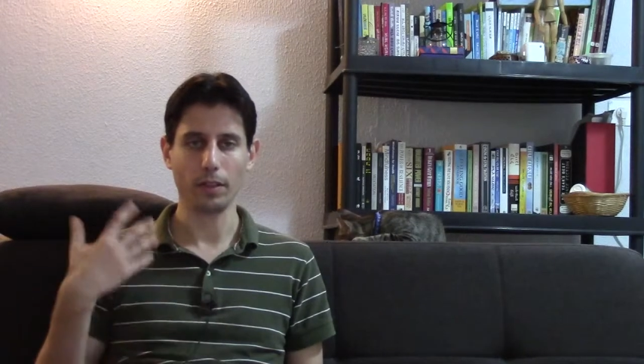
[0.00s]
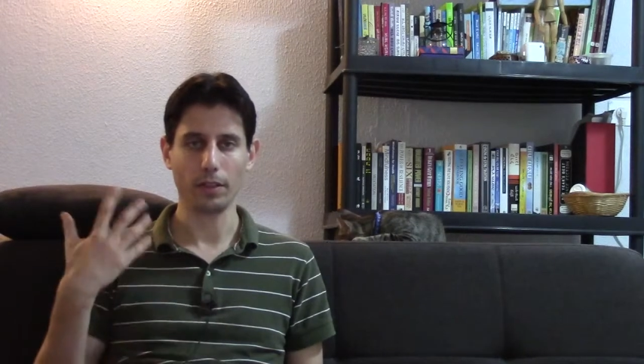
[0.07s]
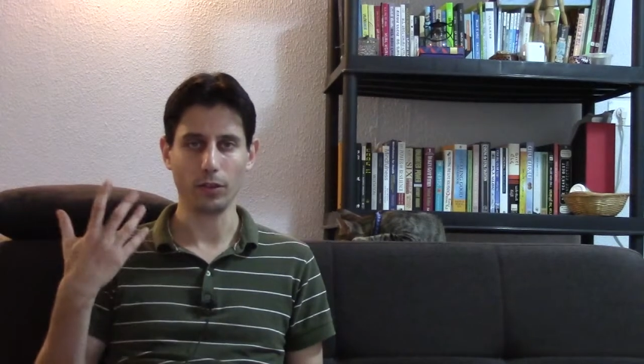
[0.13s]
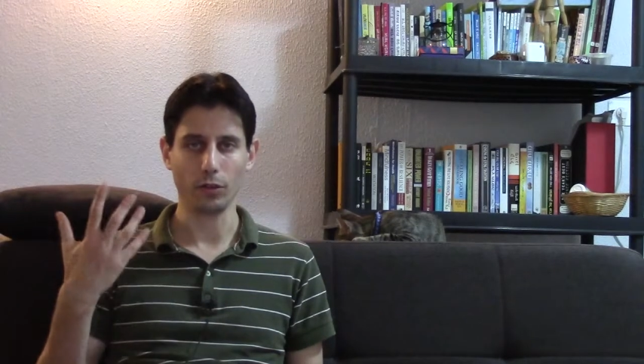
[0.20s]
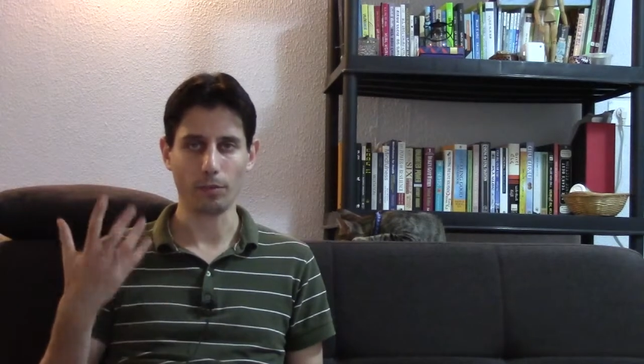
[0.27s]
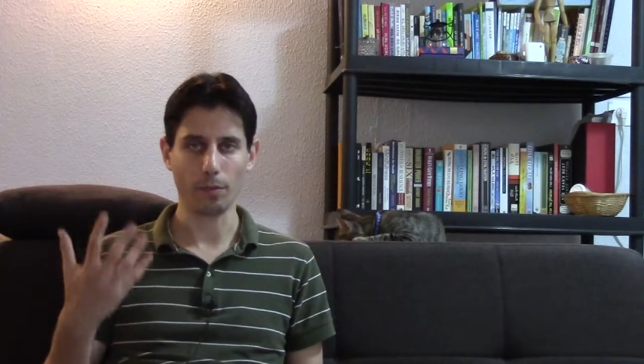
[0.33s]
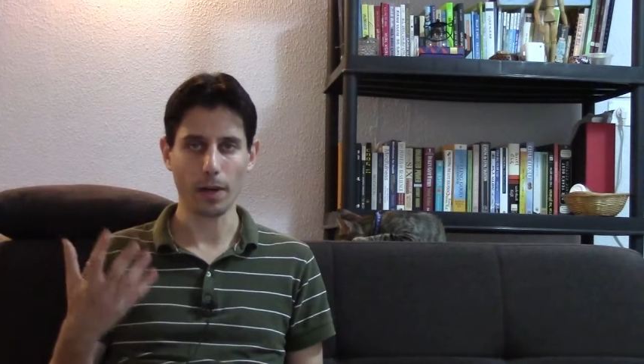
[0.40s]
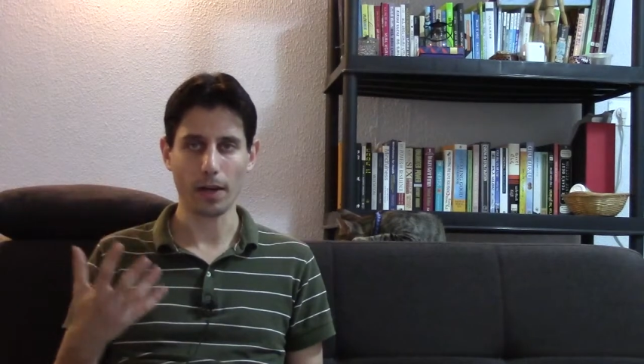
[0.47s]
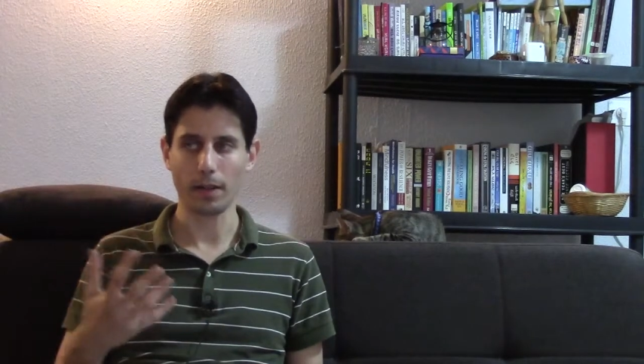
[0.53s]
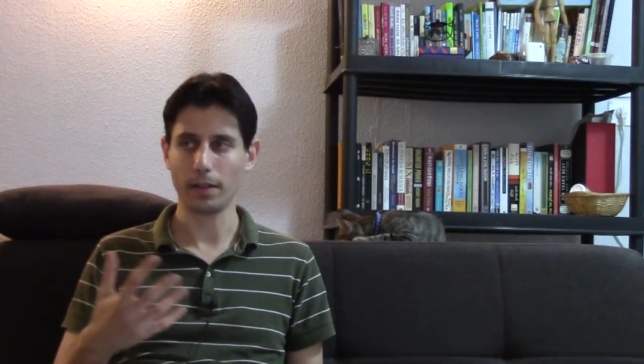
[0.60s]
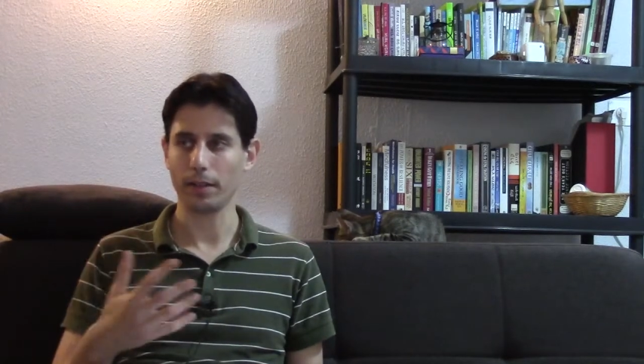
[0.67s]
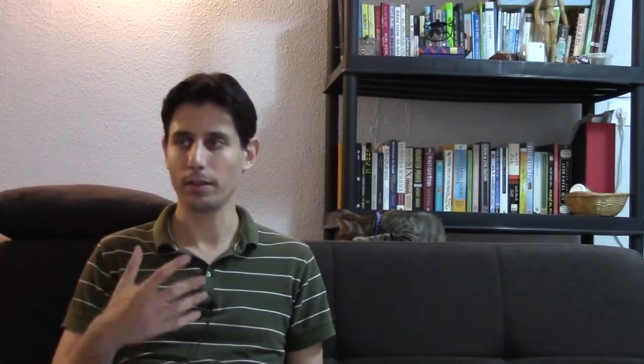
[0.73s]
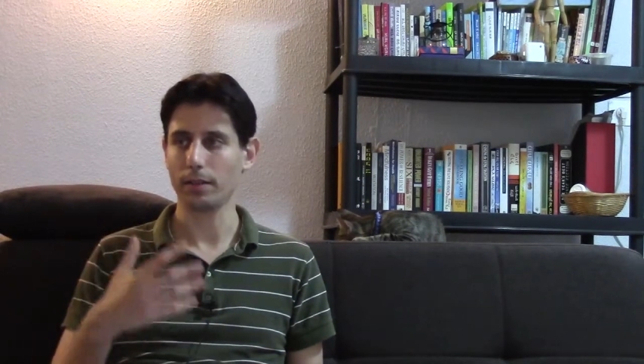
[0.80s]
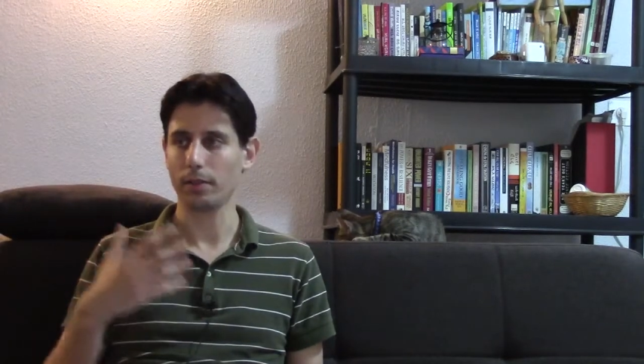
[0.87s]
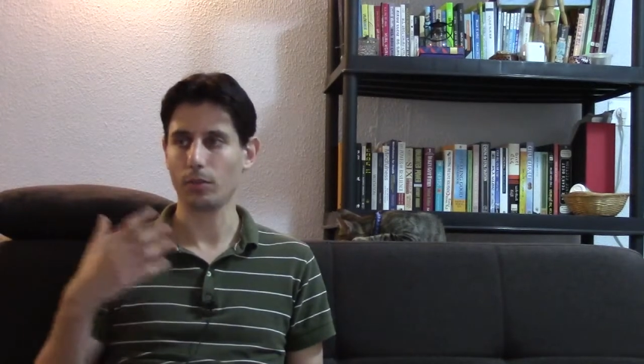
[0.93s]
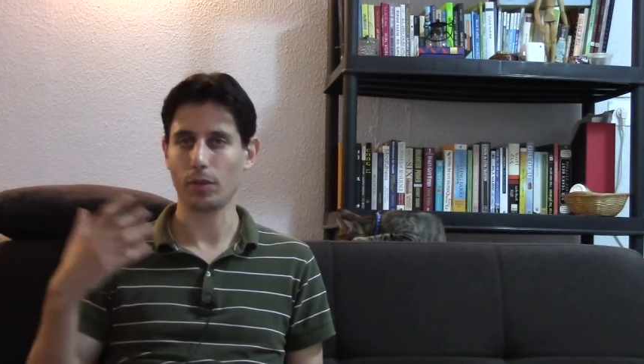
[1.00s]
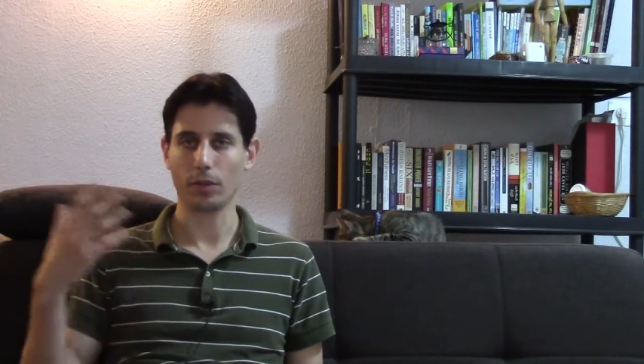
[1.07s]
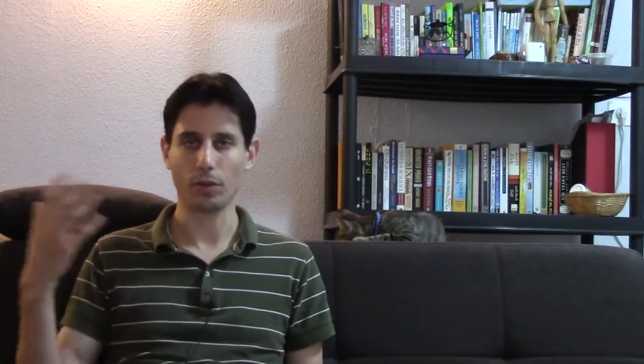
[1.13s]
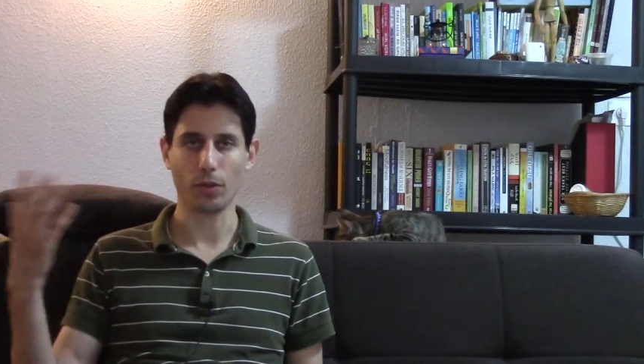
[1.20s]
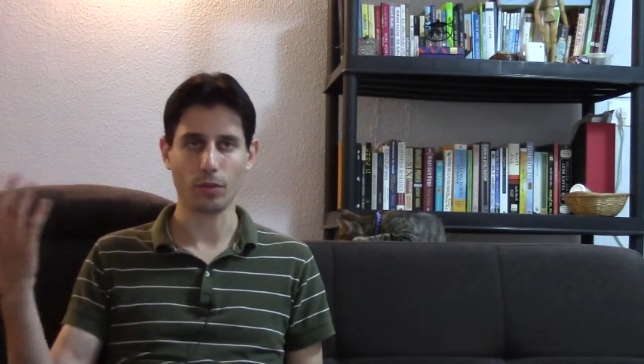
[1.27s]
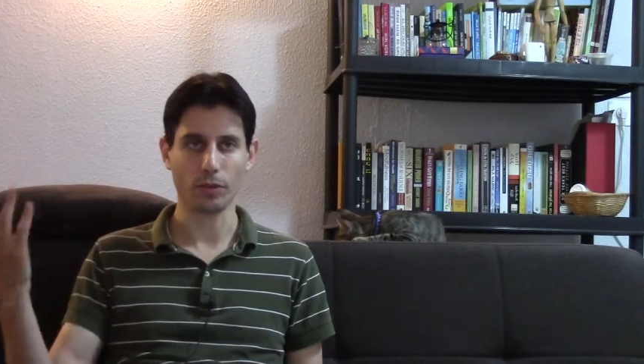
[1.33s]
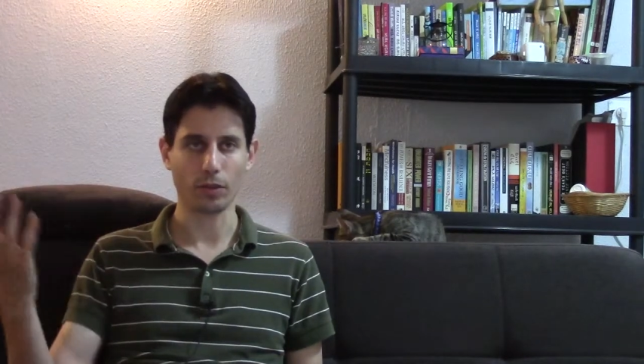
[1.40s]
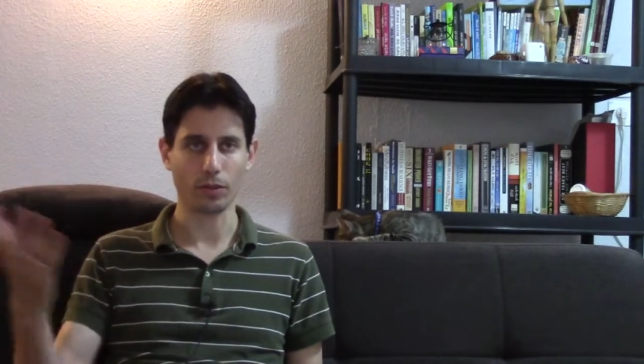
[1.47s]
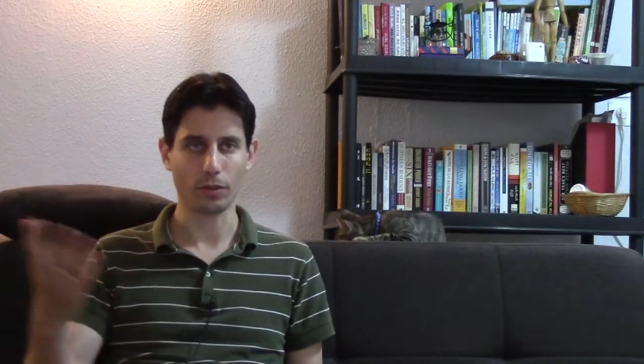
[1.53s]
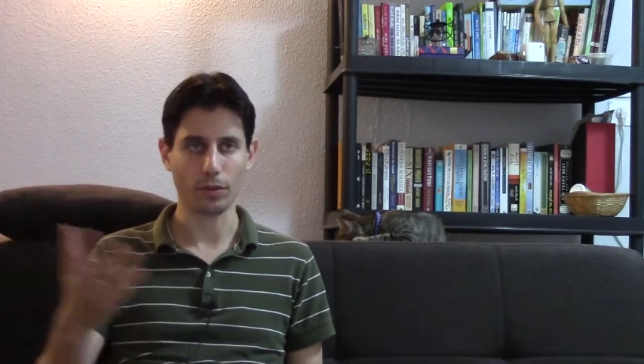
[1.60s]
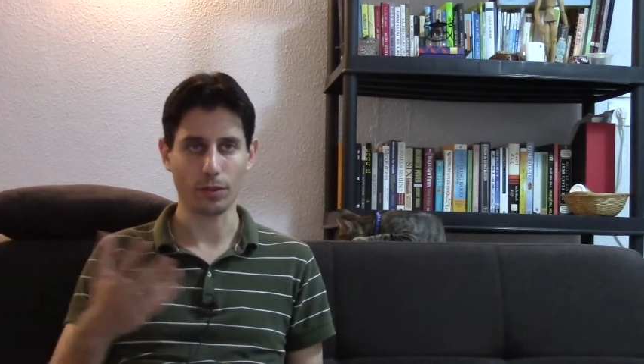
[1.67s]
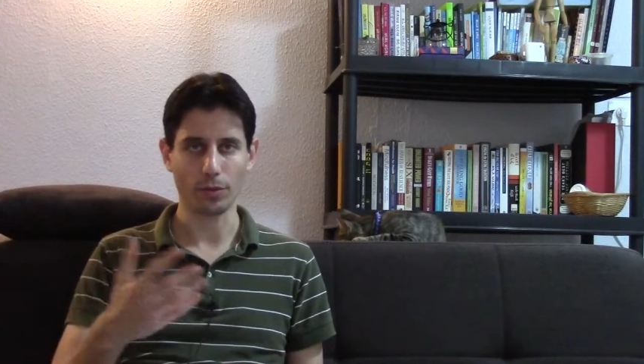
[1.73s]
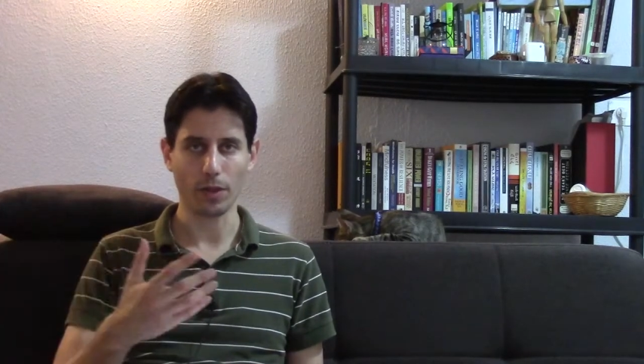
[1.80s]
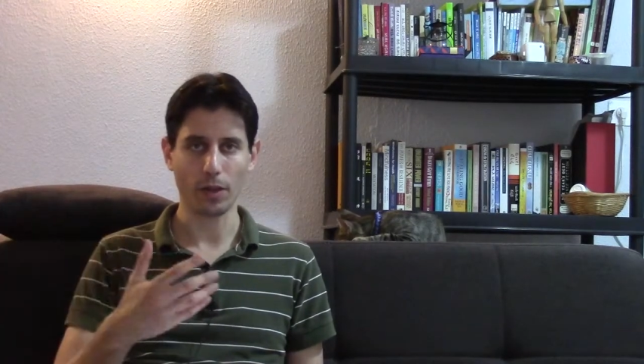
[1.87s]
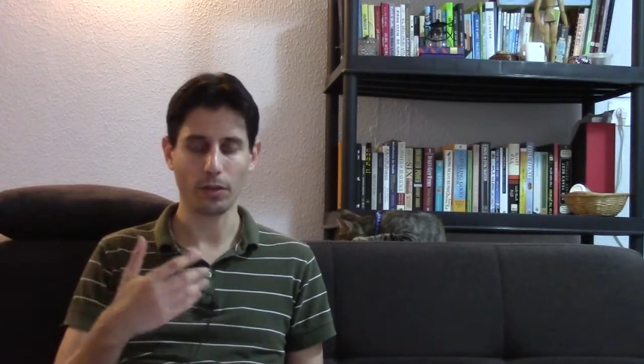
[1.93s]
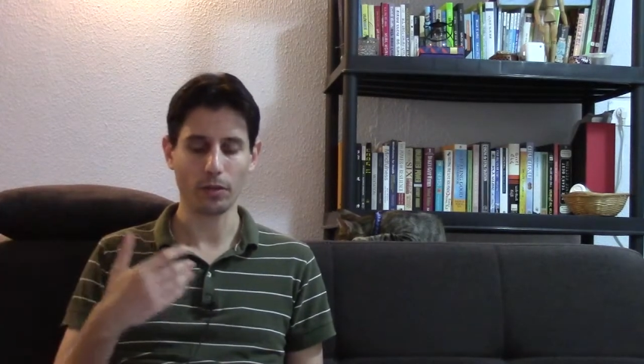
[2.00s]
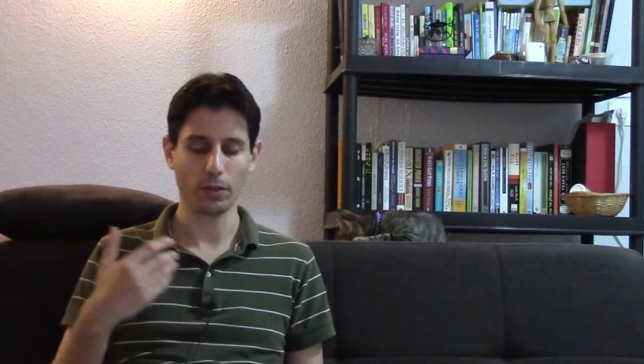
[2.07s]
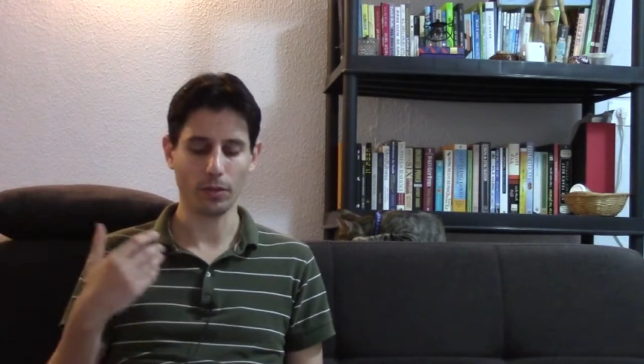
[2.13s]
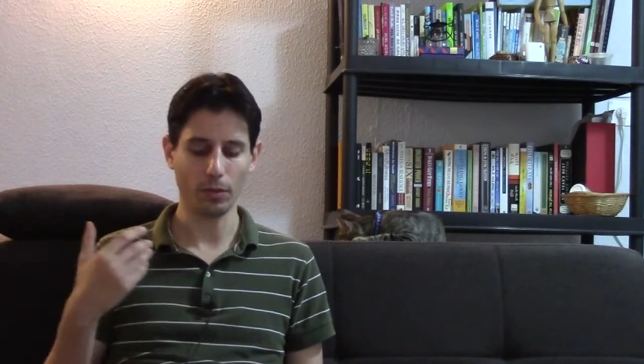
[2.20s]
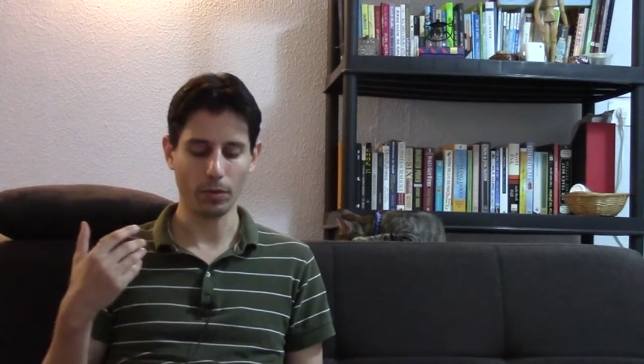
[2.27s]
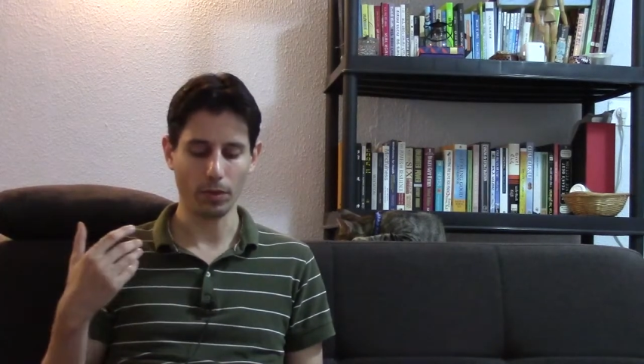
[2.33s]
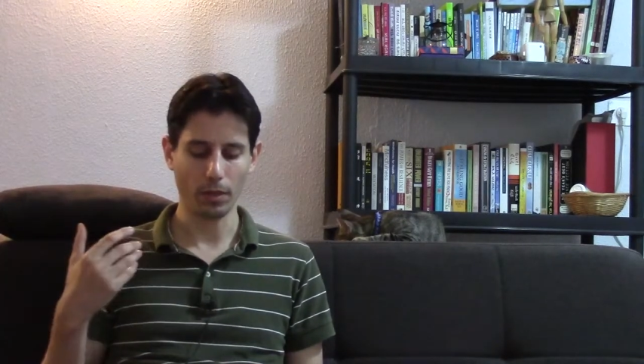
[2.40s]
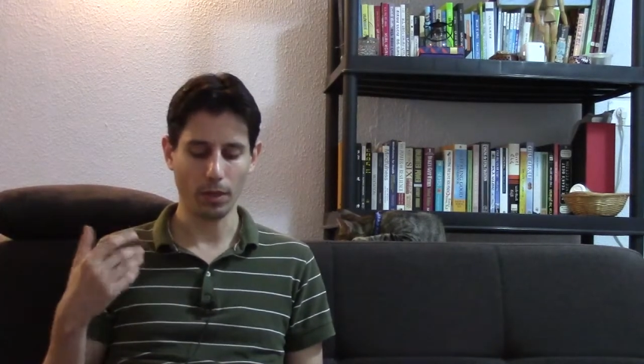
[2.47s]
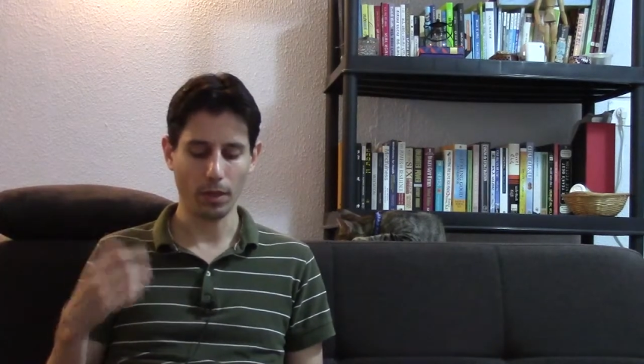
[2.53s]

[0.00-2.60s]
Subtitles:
in your mind, what goes on around you,